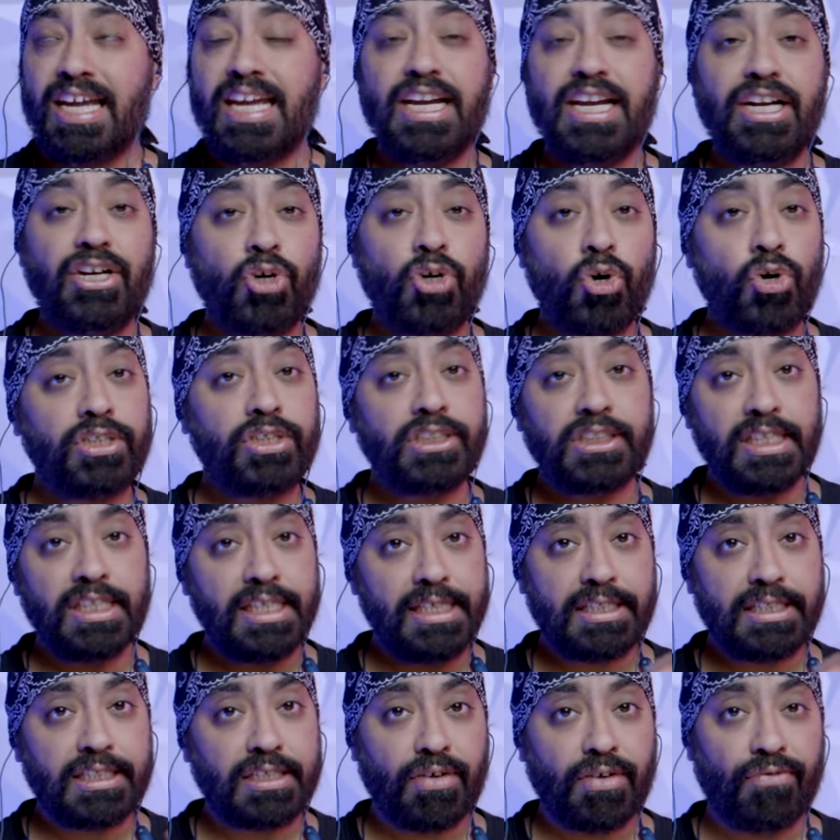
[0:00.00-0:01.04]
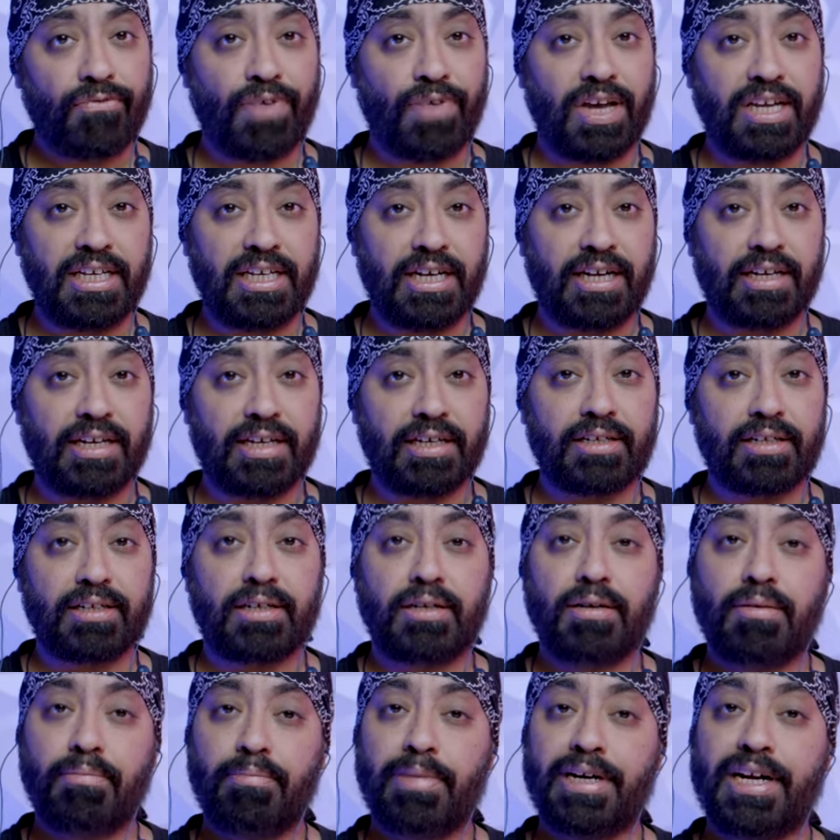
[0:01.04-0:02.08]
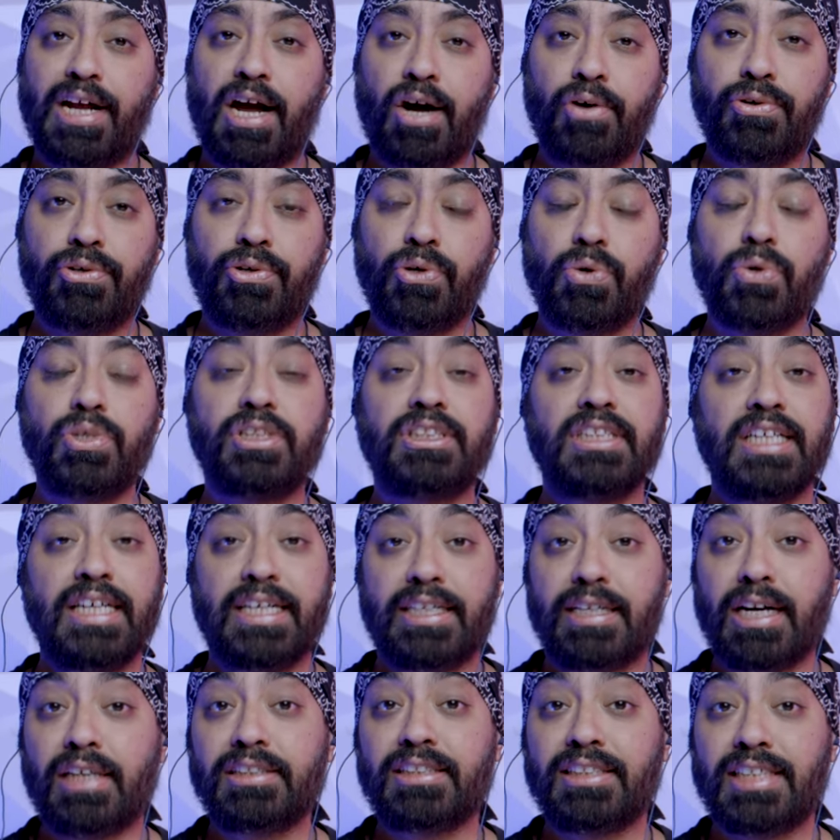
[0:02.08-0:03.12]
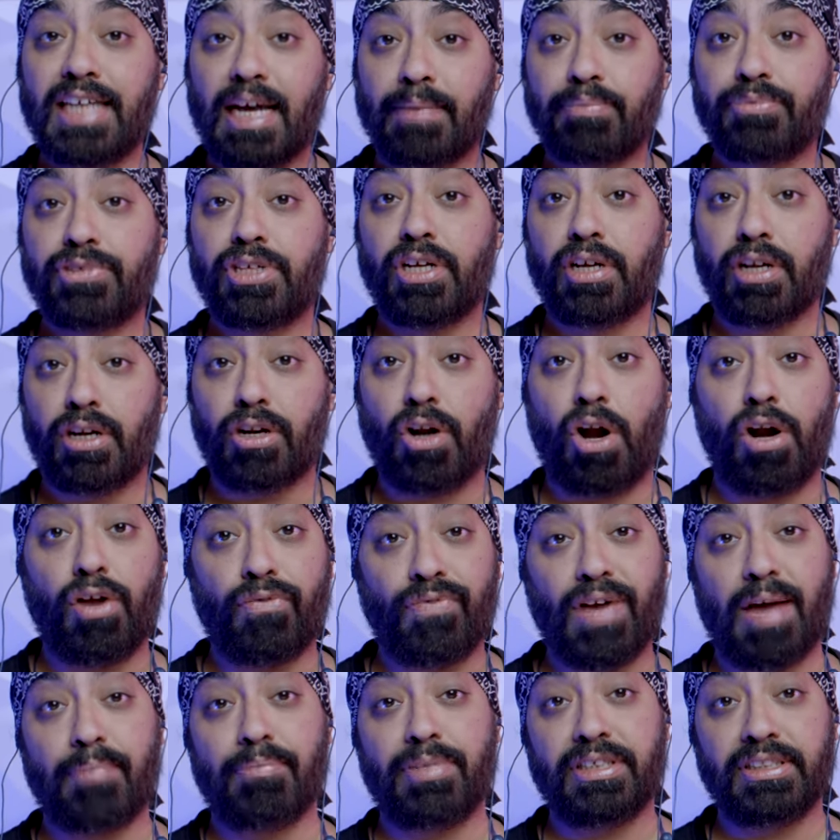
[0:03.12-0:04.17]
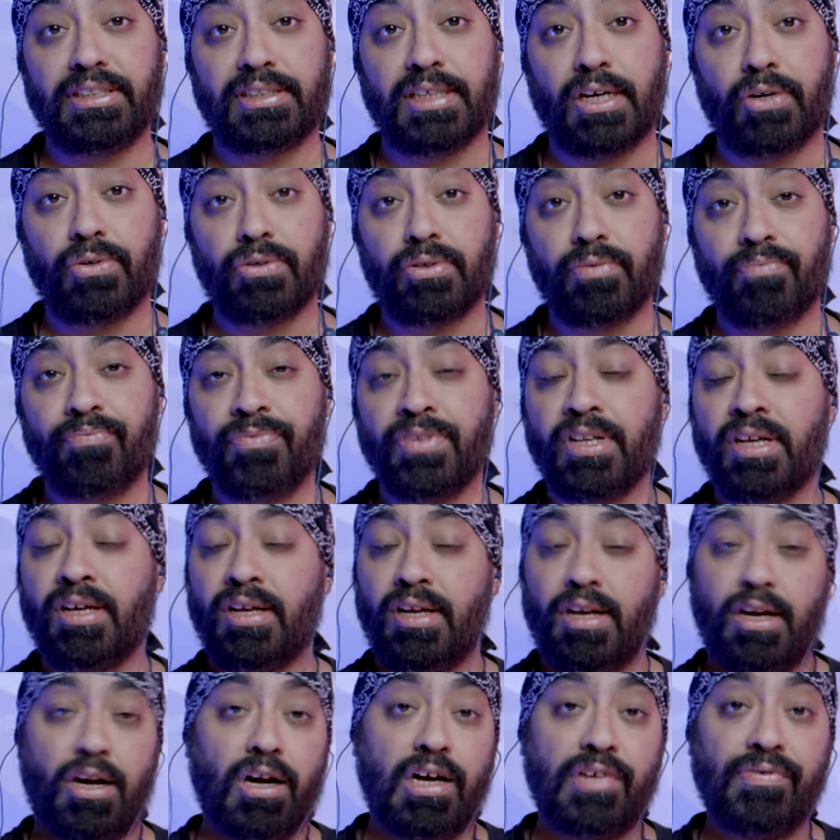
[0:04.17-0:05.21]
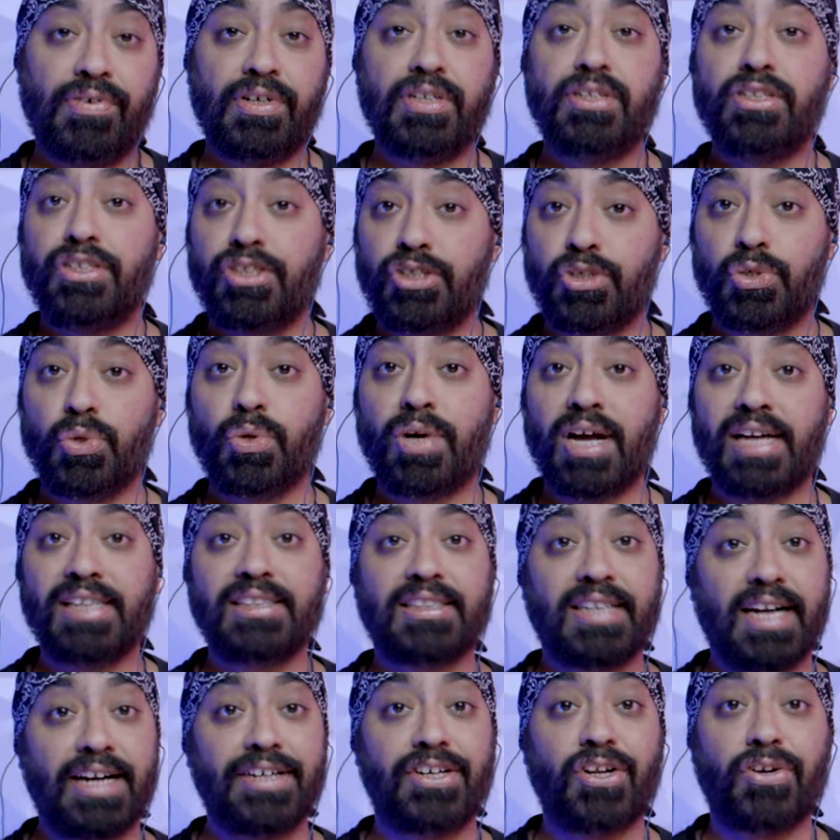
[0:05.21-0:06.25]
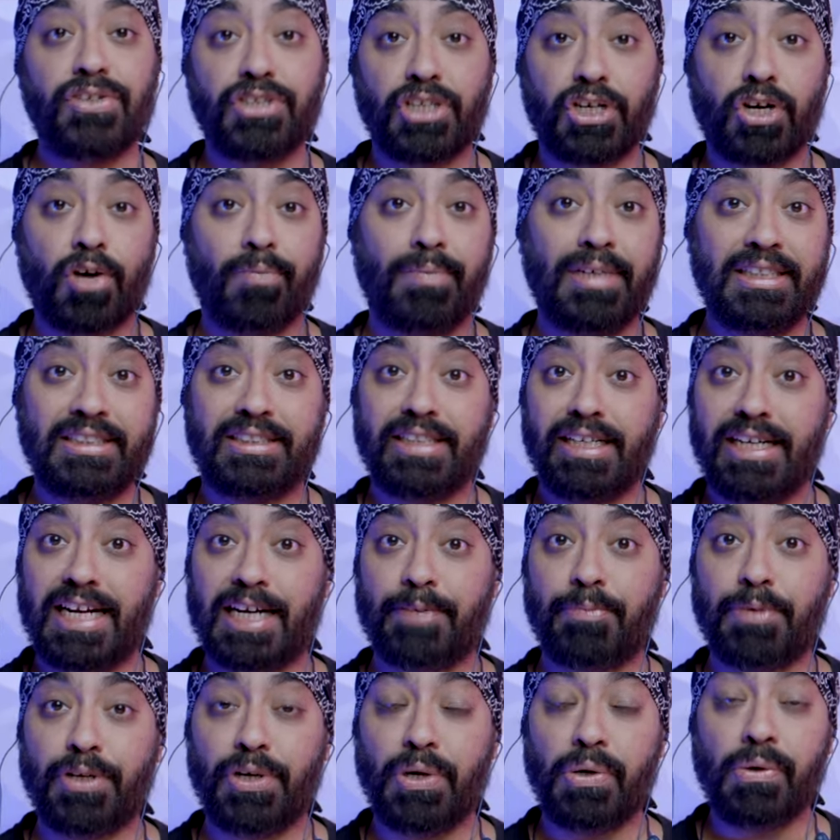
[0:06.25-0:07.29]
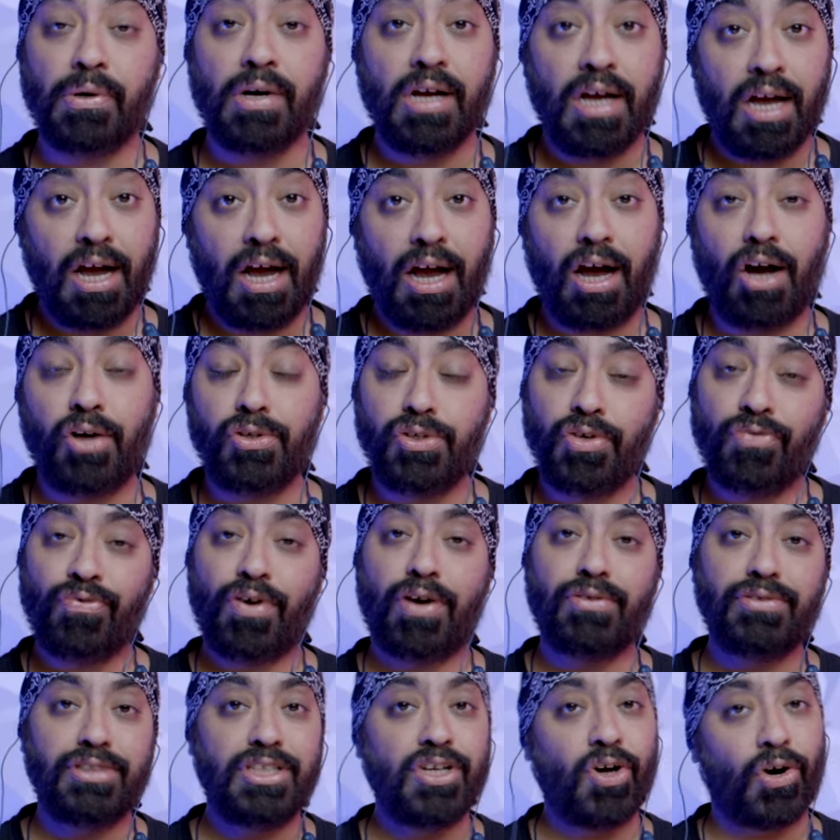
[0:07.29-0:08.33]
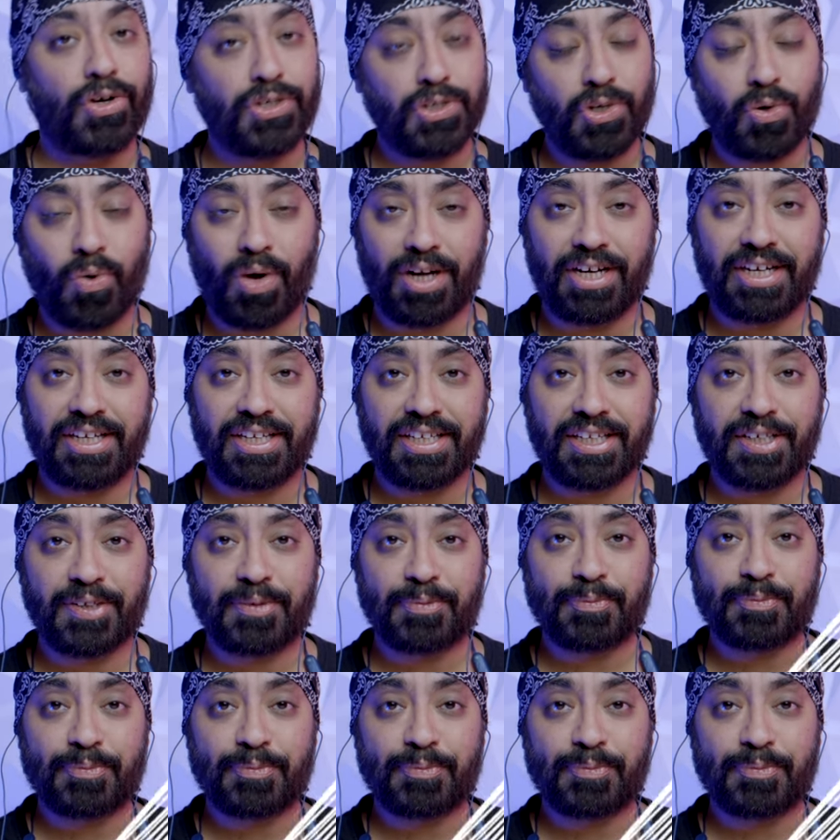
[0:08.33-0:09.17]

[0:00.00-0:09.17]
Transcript: Indoors, it's very clear, but outdoors, it does capture a lot of ambient sound. However, you guys write down in the comments and let me know how you found the audio quality.